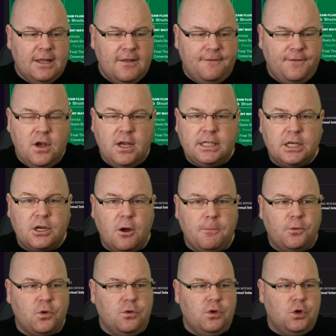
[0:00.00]
The first to come
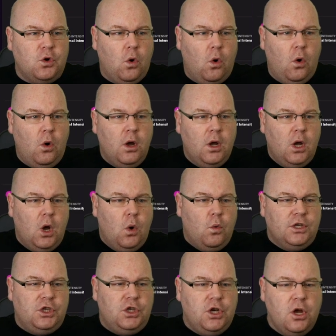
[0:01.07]
through the door
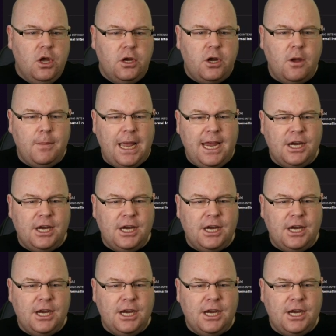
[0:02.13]
was Durgham